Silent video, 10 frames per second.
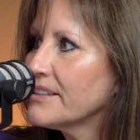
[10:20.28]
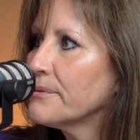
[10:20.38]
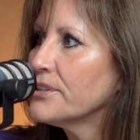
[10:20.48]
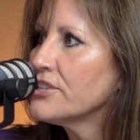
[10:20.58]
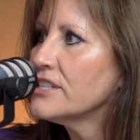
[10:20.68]

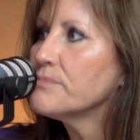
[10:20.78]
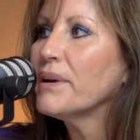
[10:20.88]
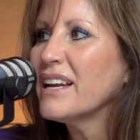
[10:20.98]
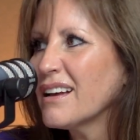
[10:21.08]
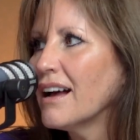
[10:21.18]
which is
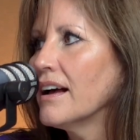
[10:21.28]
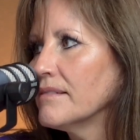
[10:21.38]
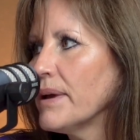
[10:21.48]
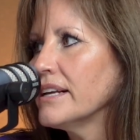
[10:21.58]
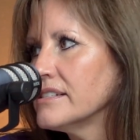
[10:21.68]
pink eye,
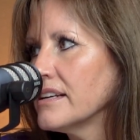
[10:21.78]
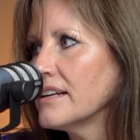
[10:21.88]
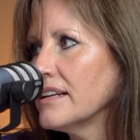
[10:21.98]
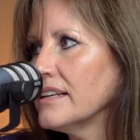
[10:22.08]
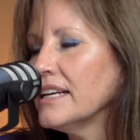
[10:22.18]

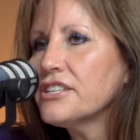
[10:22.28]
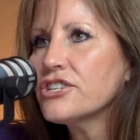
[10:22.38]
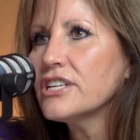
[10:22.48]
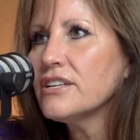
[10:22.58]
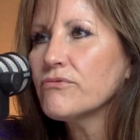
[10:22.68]
basically.
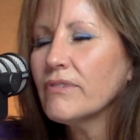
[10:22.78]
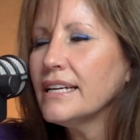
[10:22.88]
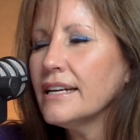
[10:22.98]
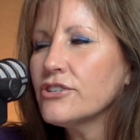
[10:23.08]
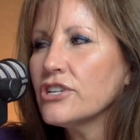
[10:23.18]
Itchy,
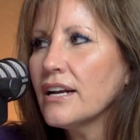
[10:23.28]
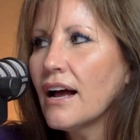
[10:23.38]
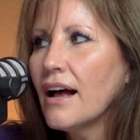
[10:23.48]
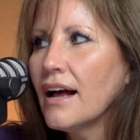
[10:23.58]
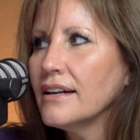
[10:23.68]
red itchy
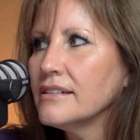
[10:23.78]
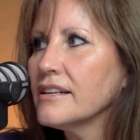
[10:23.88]
eyes.